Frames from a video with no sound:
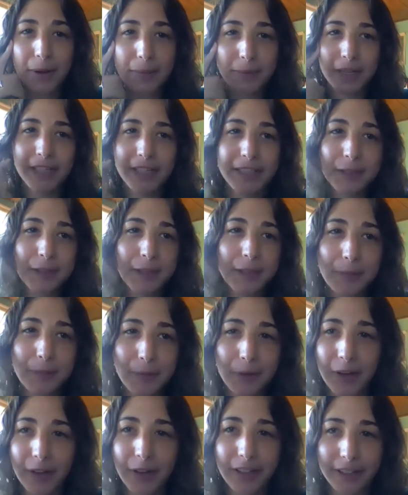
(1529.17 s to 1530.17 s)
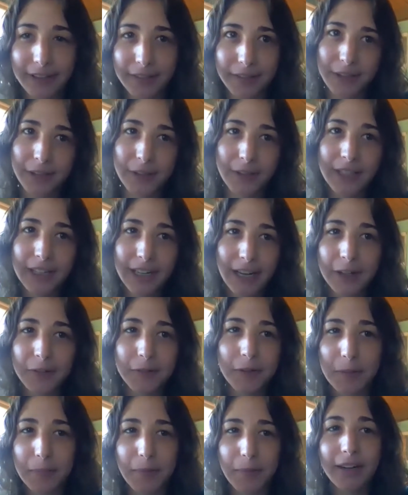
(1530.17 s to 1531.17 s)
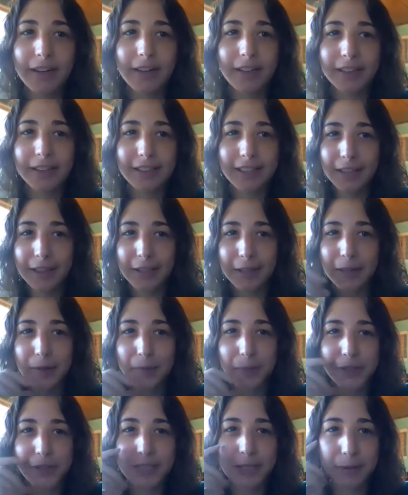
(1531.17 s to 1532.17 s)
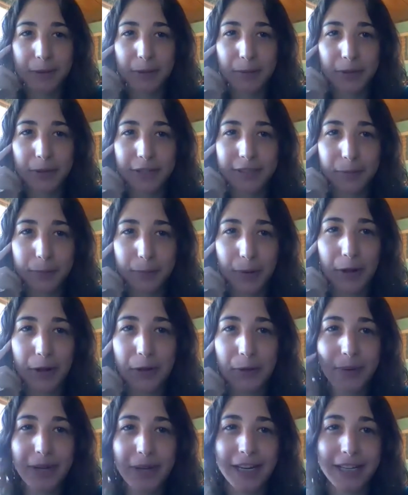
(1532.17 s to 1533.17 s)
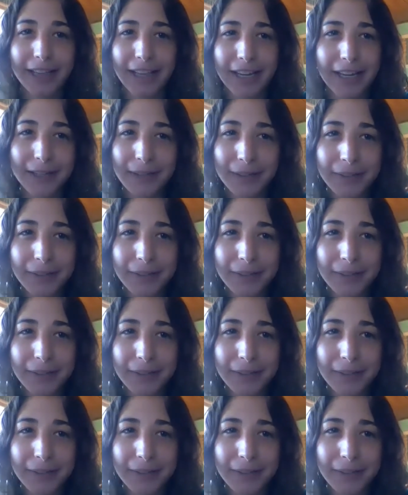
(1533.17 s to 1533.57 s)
I mean, considering that we're all in theory kind of competitors, I think that we're some of the most welcoming, like,